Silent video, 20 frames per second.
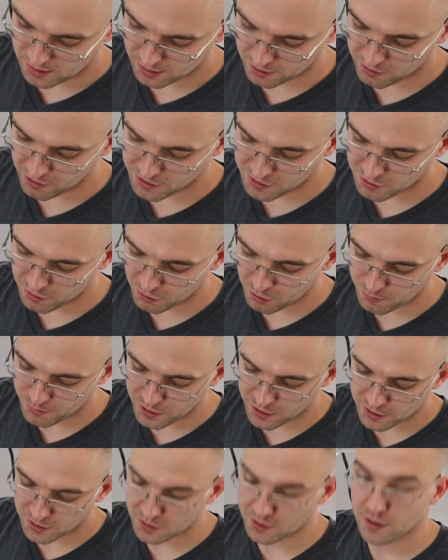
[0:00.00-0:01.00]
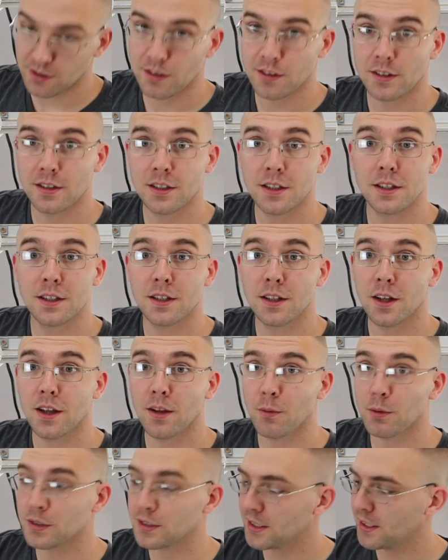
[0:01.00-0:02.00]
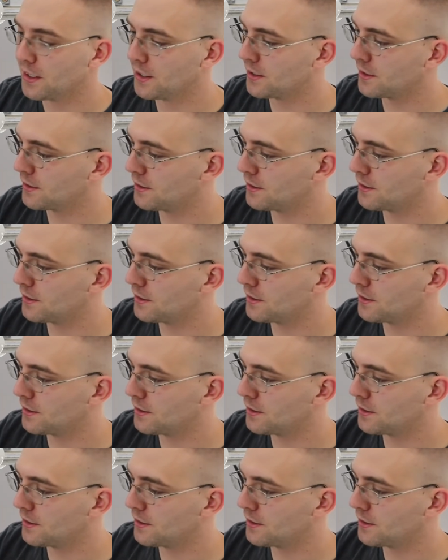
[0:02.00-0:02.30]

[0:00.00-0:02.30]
garage door opener, so we'll see.